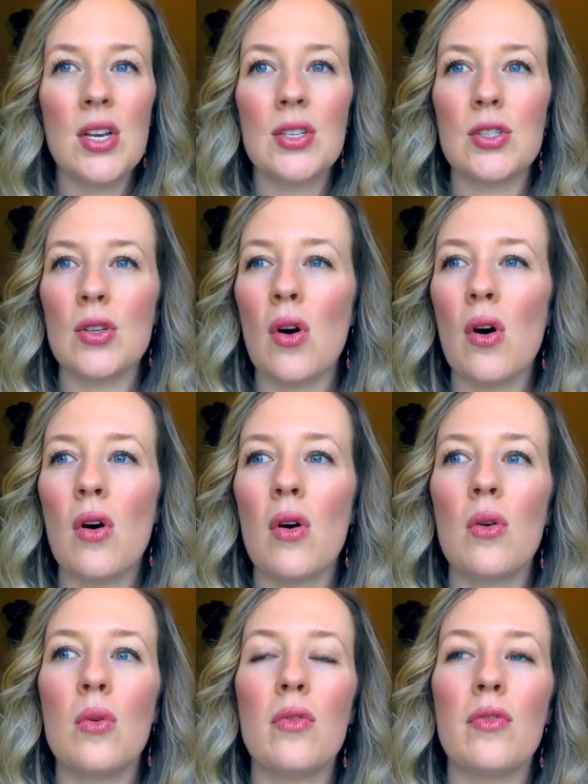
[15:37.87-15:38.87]

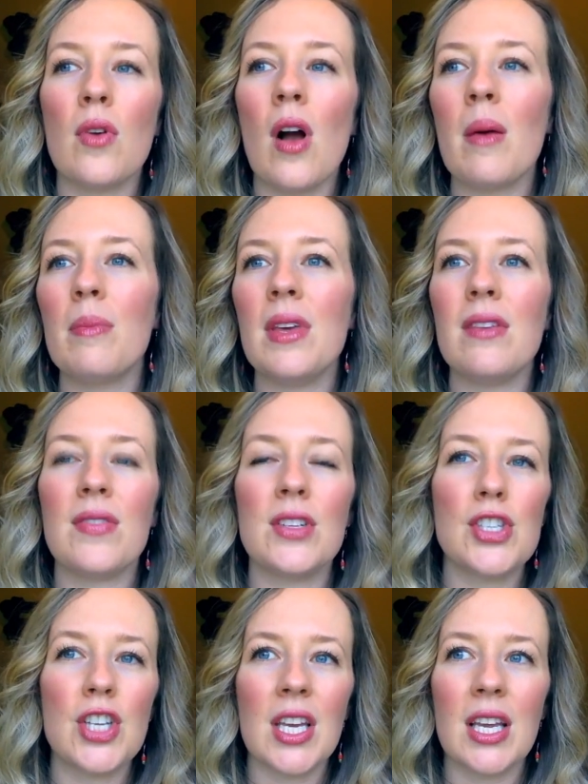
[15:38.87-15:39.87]
So for all beef and
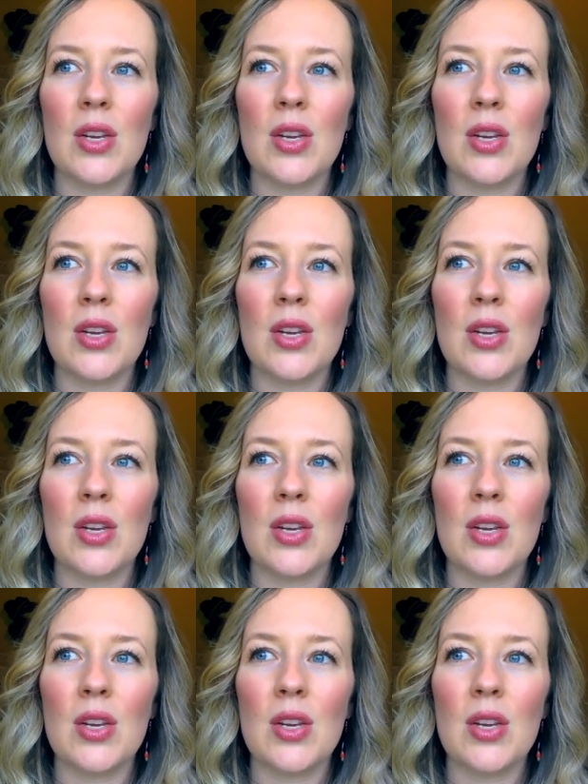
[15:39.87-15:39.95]
chicken,